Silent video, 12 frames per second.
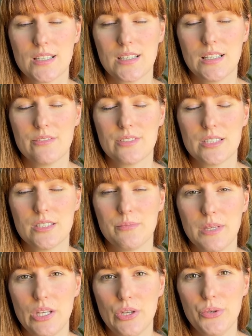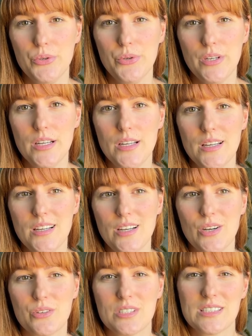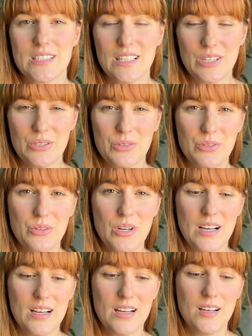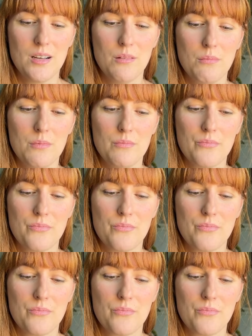I'd love to meet you or see you. Um,